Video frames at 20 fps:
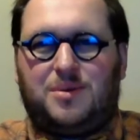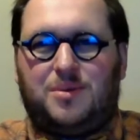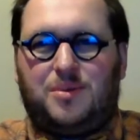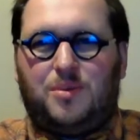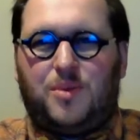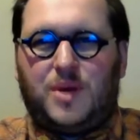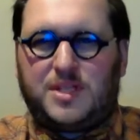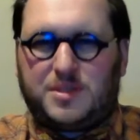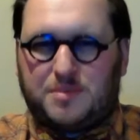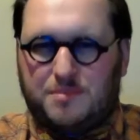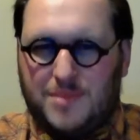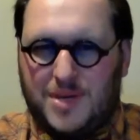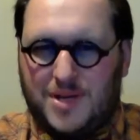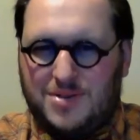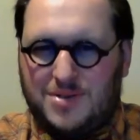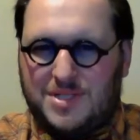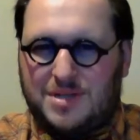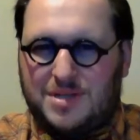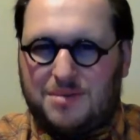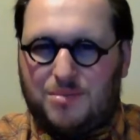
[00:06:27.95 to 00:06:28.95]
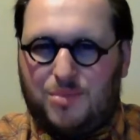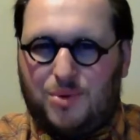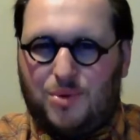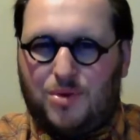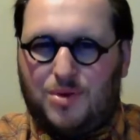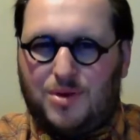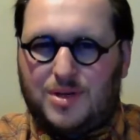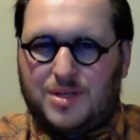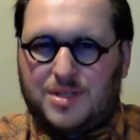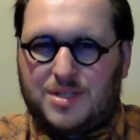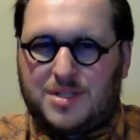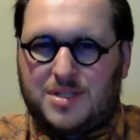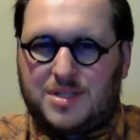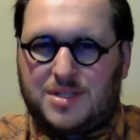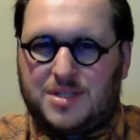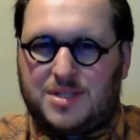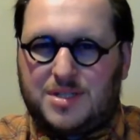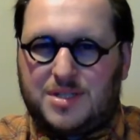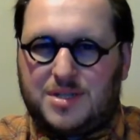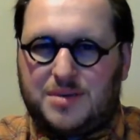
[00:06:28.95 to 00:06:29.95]
what's most important
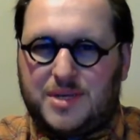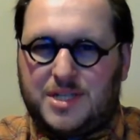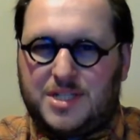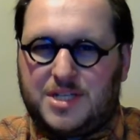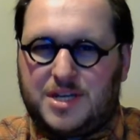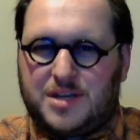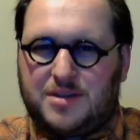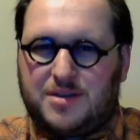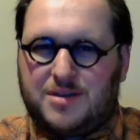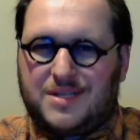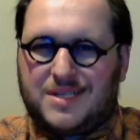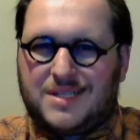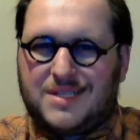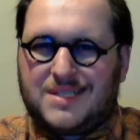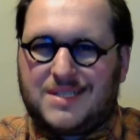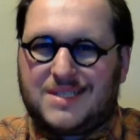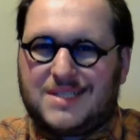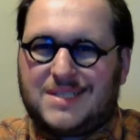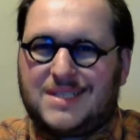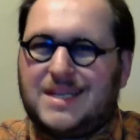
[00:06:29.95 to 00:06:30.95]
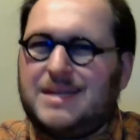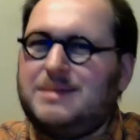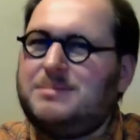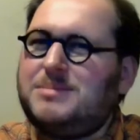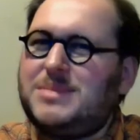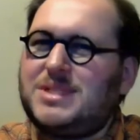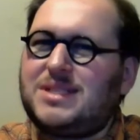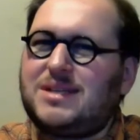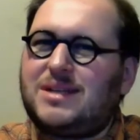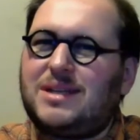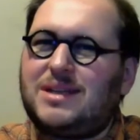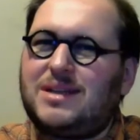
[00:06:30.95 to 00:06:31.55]
to each other seems